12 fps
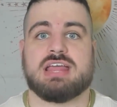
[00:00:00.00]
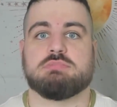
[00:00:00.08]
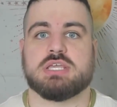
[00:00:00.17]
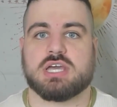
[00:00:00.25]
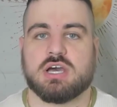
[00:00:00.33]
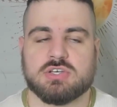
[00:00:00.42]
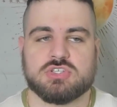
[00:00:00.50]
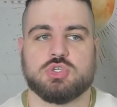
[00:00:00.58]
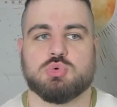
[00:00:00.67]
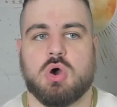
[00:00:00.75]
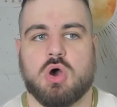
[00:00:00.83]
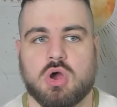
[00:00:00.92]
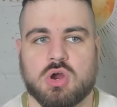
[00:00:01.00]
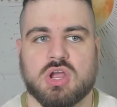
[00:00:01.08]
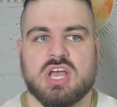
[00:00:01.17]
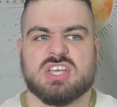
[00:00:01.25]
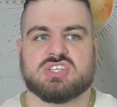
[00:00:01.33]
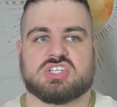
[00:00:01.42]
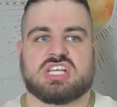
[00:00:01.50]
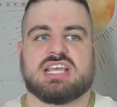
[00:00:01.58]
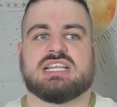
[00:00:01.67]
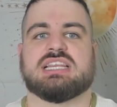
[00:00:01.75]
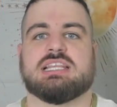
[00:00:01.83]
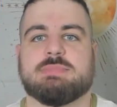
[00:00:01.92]
And because you are such a
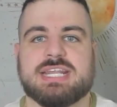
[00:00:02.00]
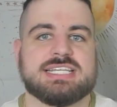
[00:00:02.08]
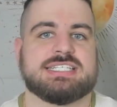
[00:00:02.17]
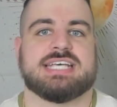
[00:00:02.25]
limited